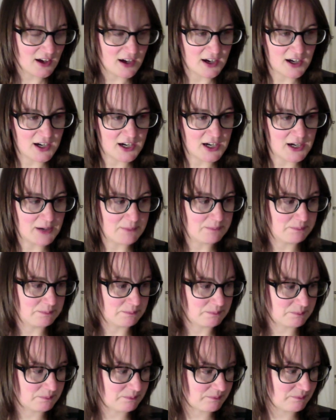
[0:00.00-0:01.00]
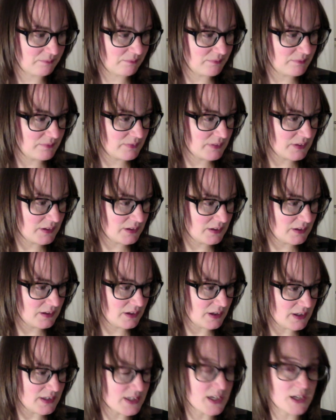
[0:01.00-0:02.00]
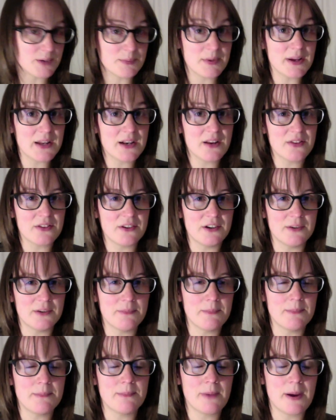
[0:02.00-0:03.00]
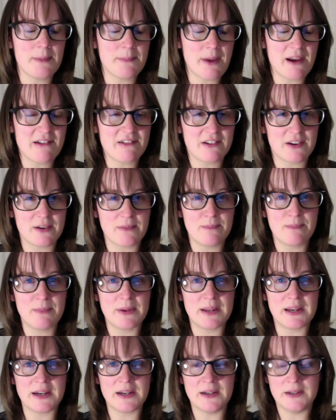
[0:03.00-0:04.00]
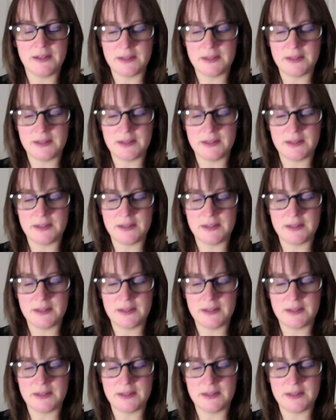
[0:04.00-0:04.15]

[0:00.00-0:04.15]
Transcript: It's going to be another American beer.